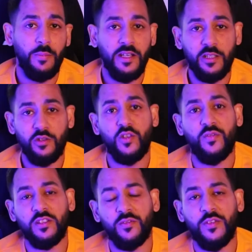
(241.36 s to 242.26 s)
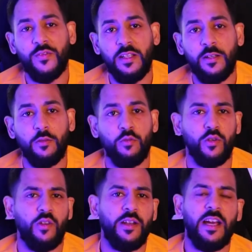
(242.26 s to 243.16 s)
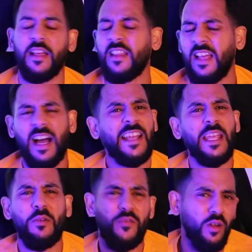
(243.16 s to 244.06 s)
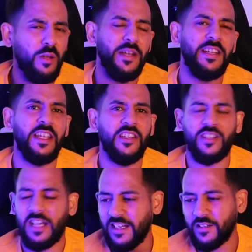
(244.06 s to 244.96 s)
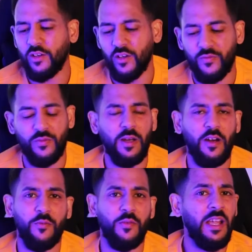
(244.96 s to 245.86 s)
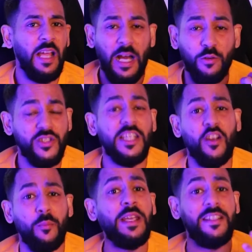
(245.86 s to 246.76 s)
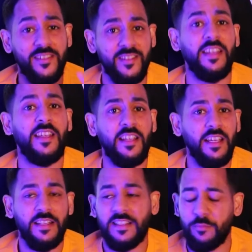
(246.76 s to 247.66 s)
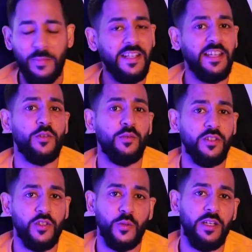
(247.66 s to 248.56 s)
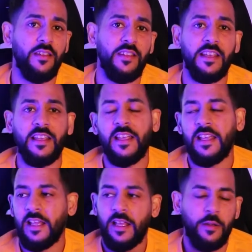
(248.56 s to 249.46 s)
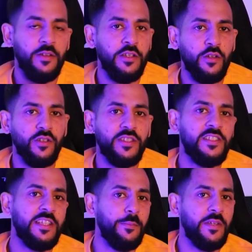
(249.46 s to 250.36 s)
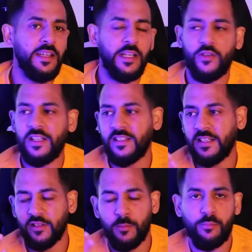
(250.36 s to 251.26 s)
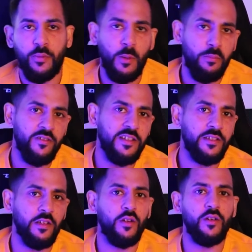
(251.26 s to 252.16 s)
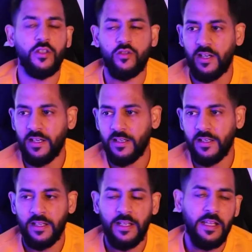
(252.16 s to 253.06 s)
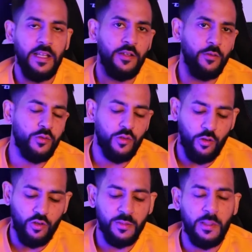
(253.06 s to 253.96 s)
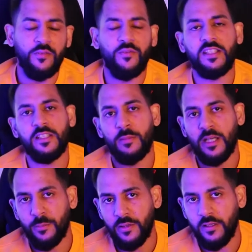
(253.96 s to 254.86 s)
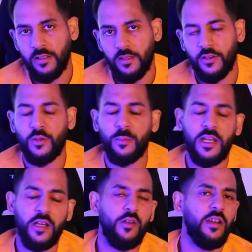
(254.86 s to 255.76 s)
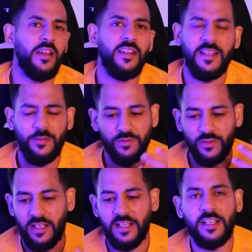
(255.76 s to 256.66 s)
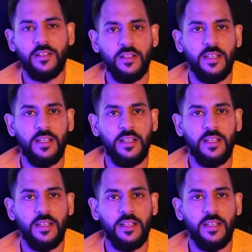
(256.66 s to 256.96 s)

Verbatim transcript: By the time 2015 rolled around, I, I came off all the medication. I had enough of, I was sick of being sick. This medication wasn't doing anything. The dosage kept increasing. I was on, prednisolone, they tried, there were talks about infliximab and Humira, and it was like,